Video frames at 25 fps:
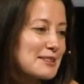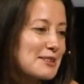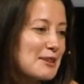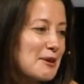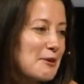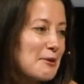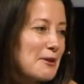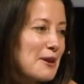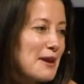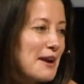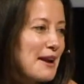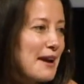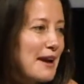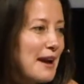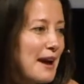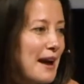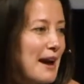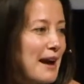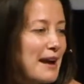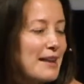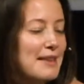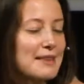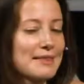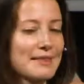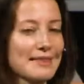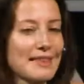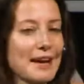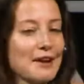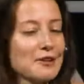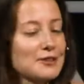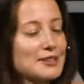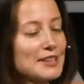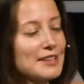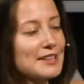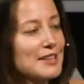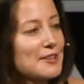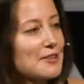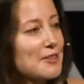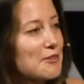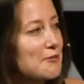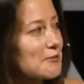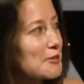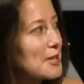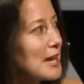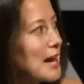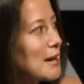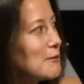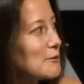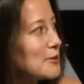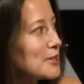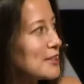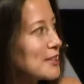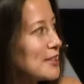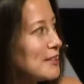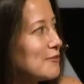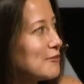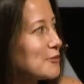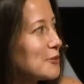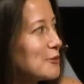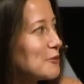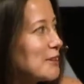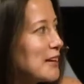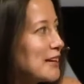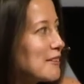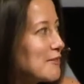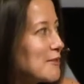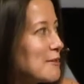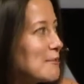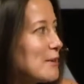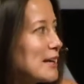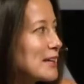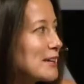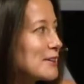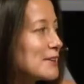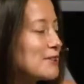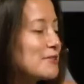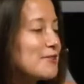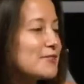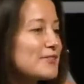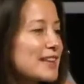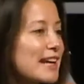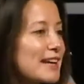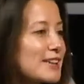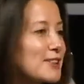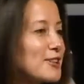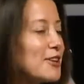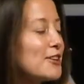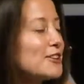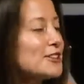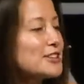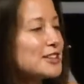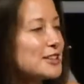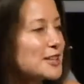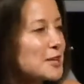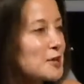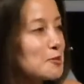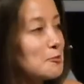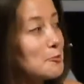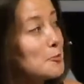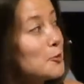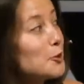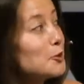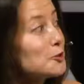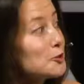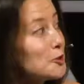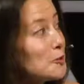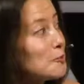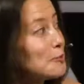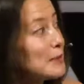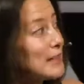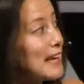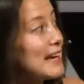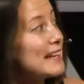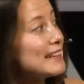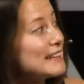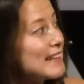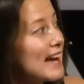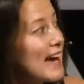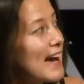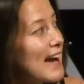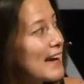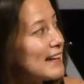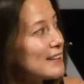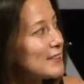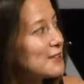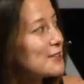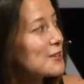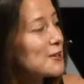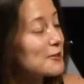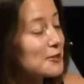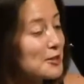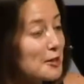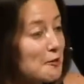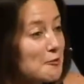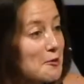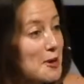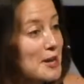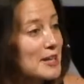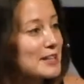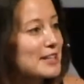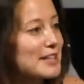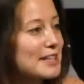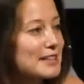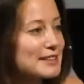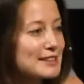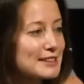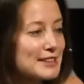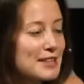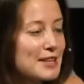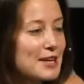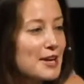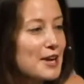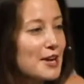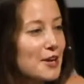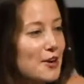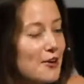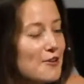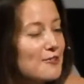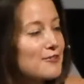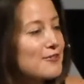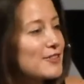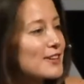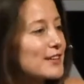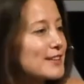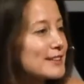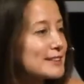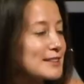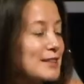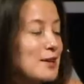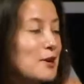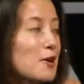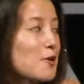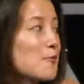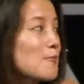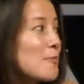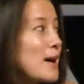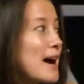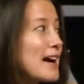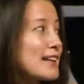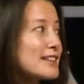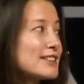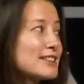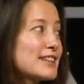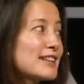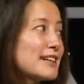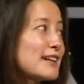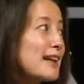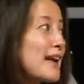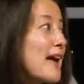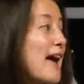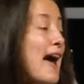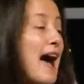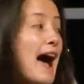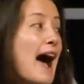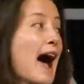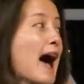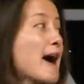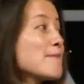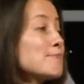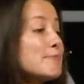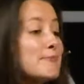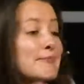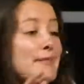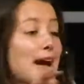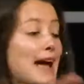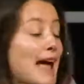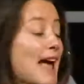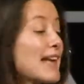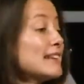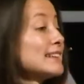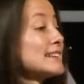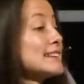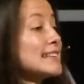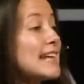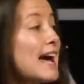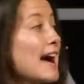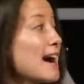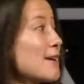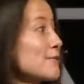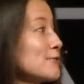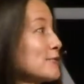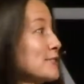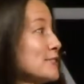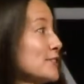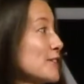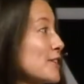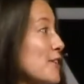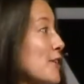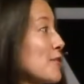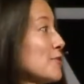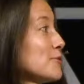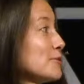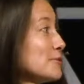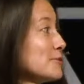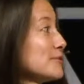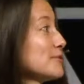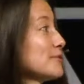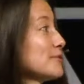And so those are the three I would give to everybody. You know, if technology can multiply that, you know, the awareness, confidence, and compassion, I'm hands down, you know?